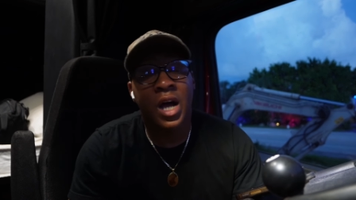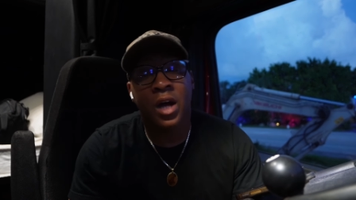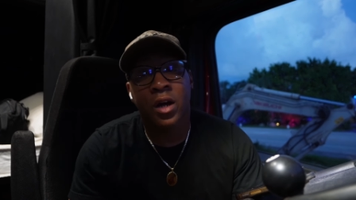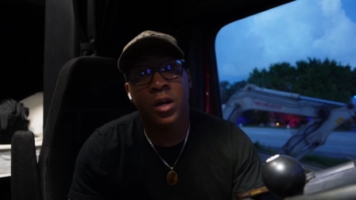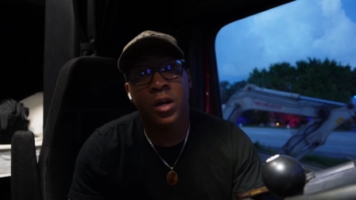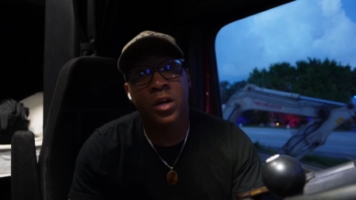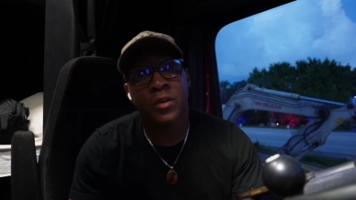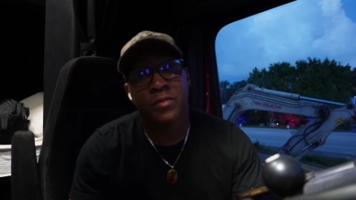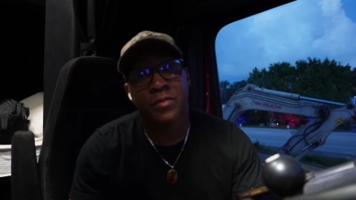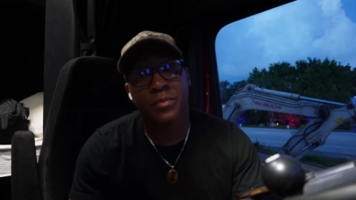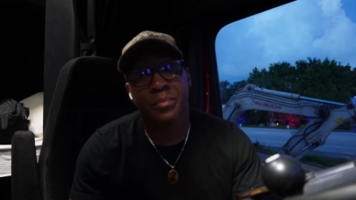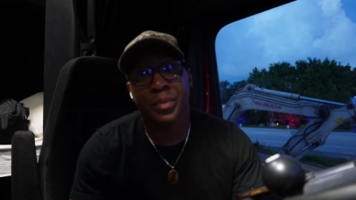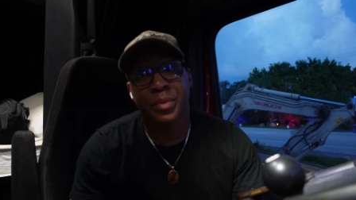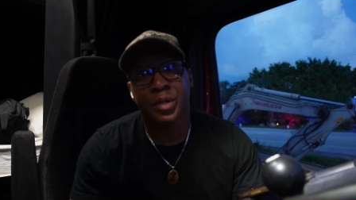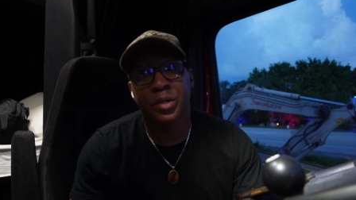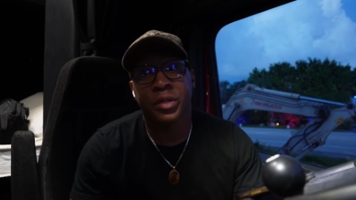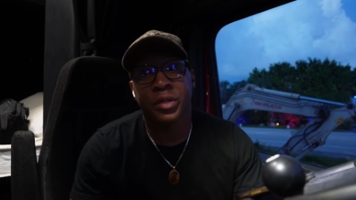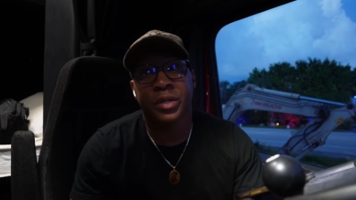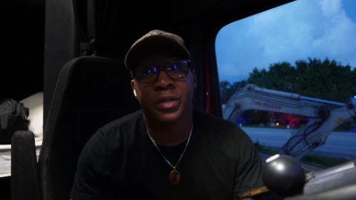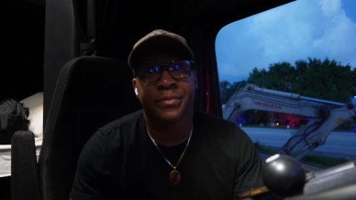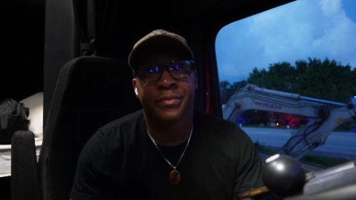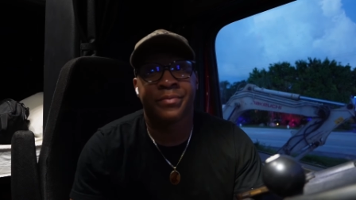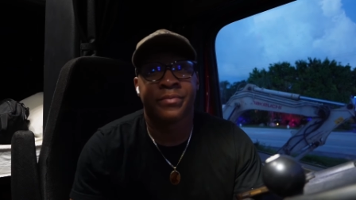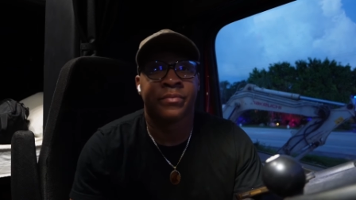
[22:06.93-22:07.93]
I heard from
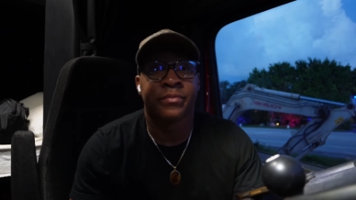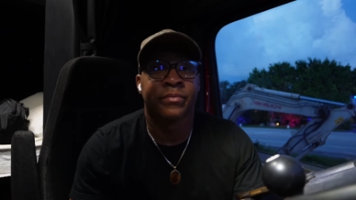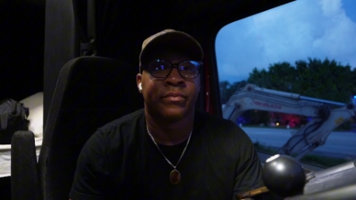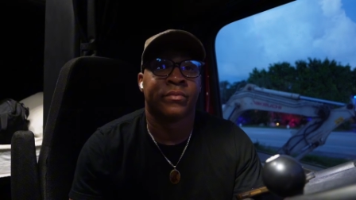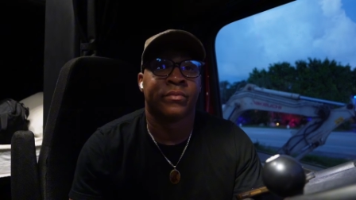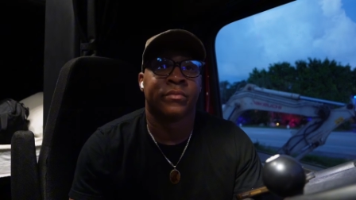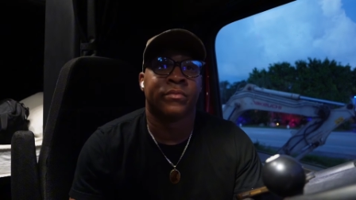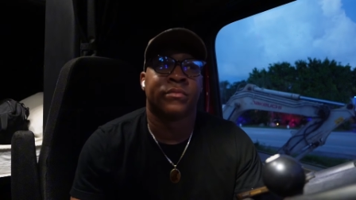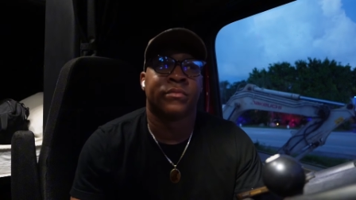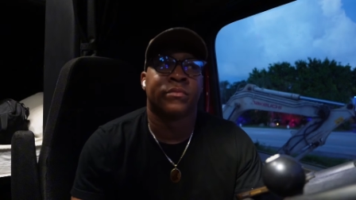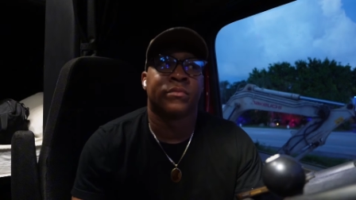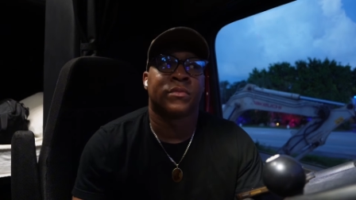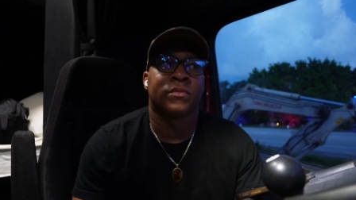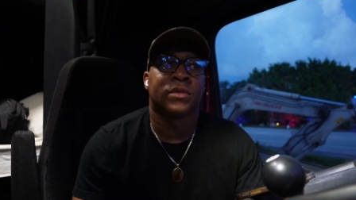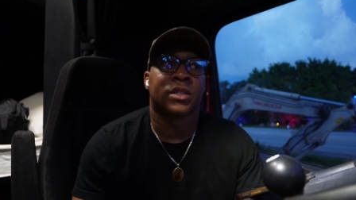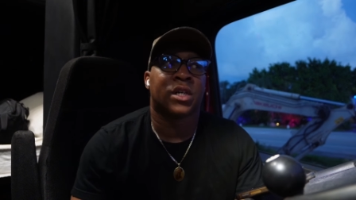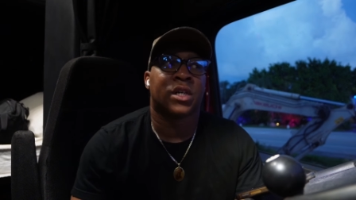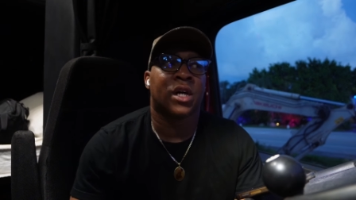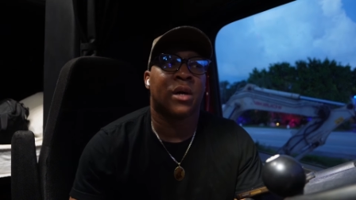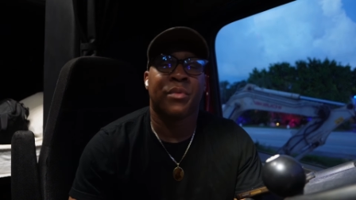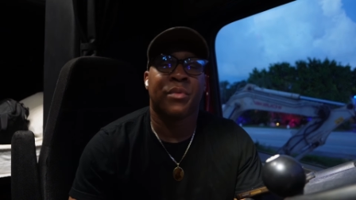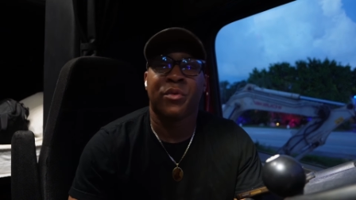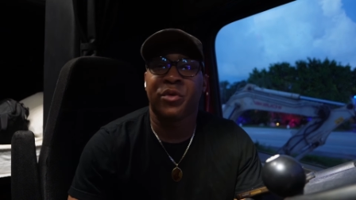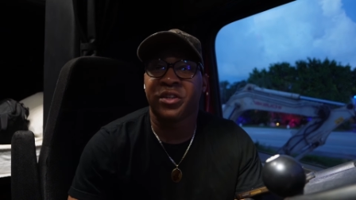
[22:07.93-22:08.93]
Boyd a
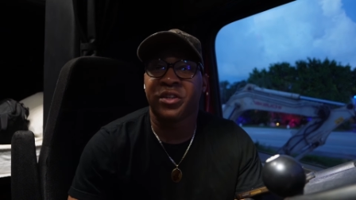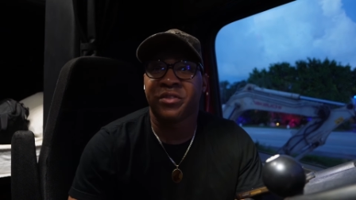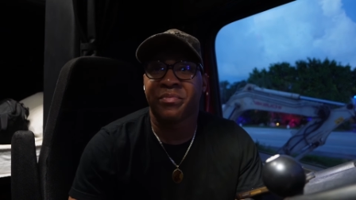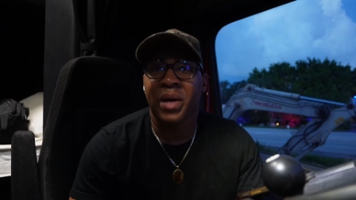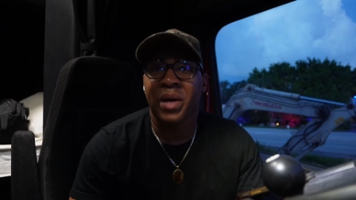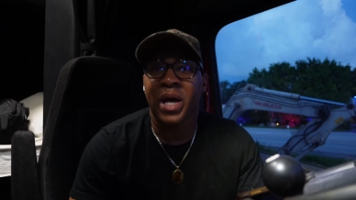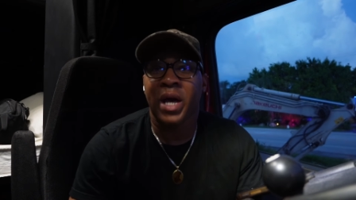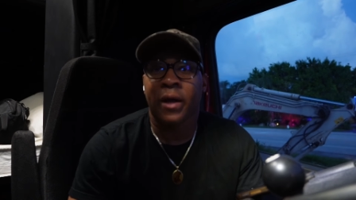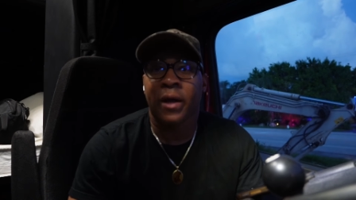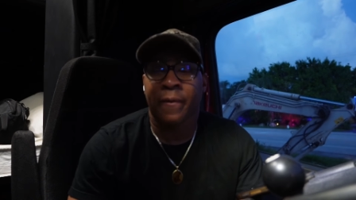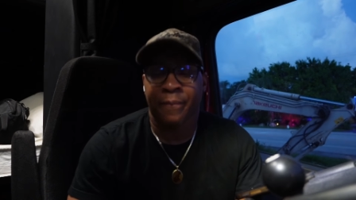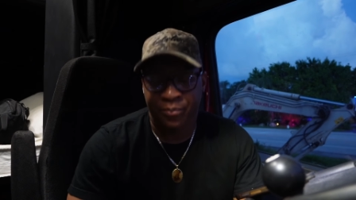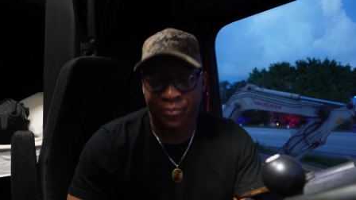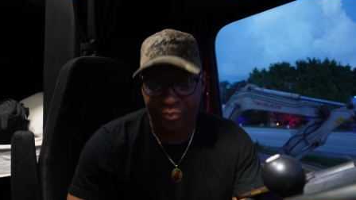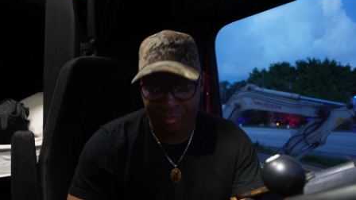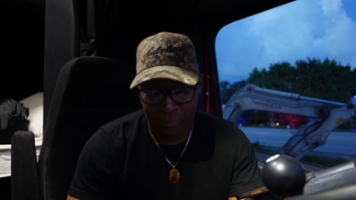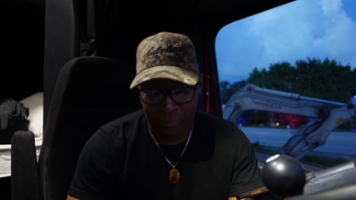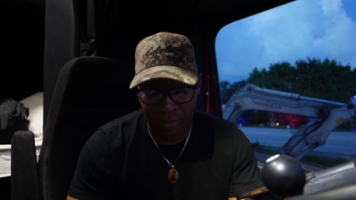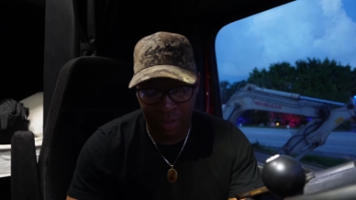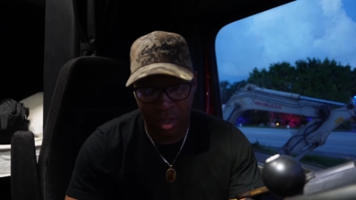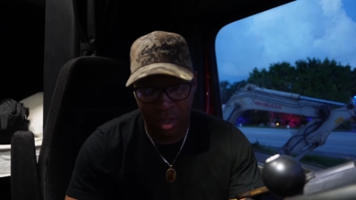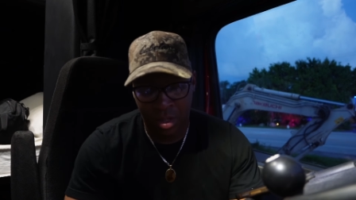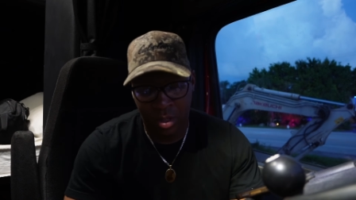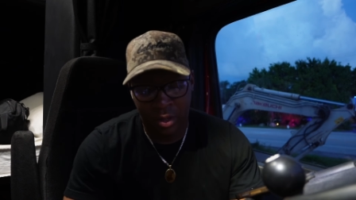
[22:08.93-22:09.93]
couple weeks back.
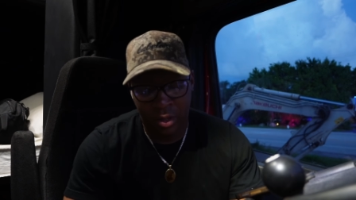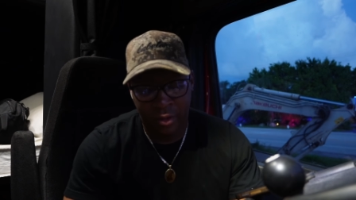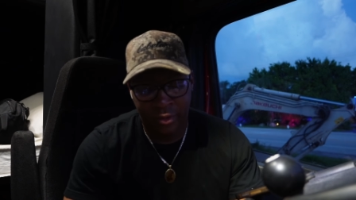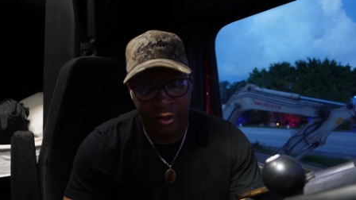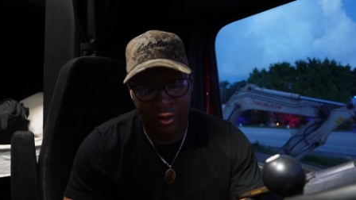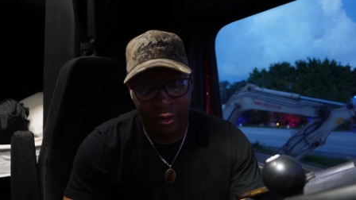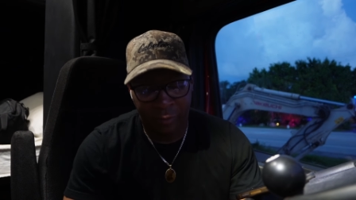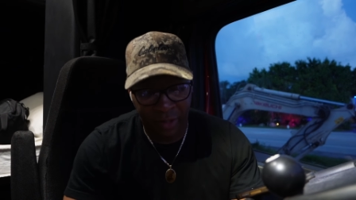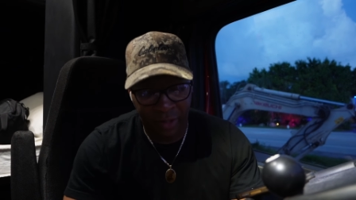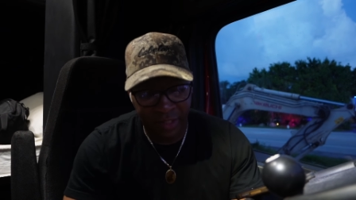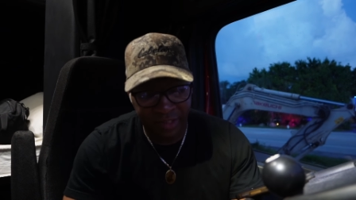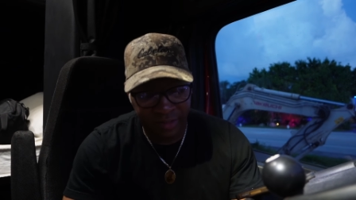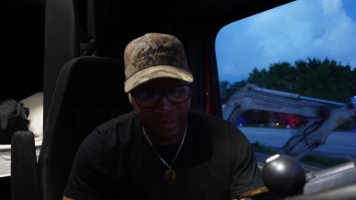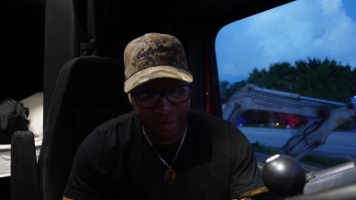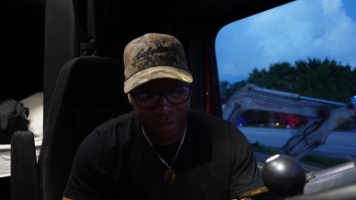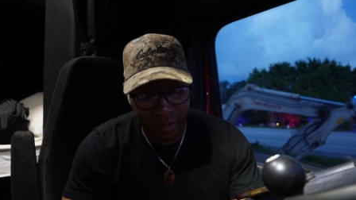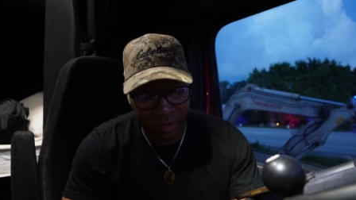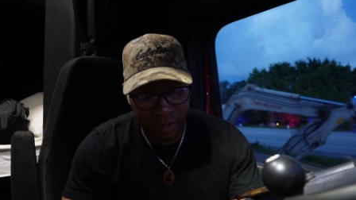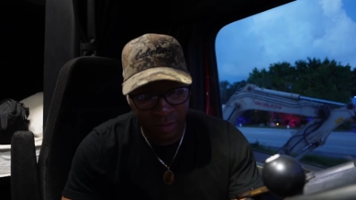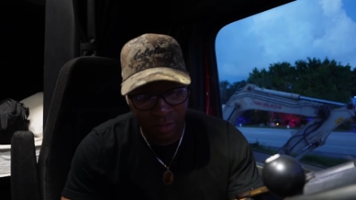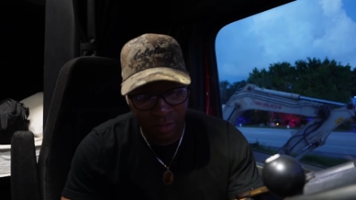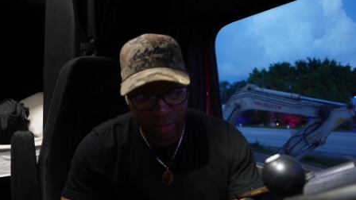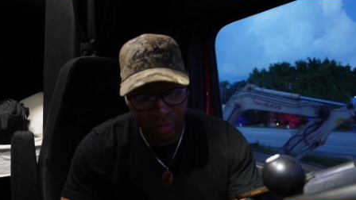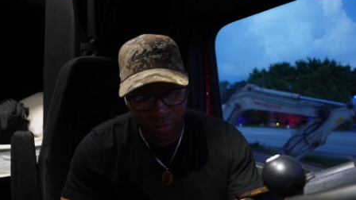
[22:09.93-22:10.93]
The
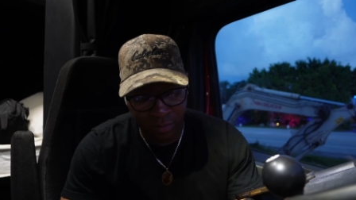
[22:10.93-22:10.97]
reason,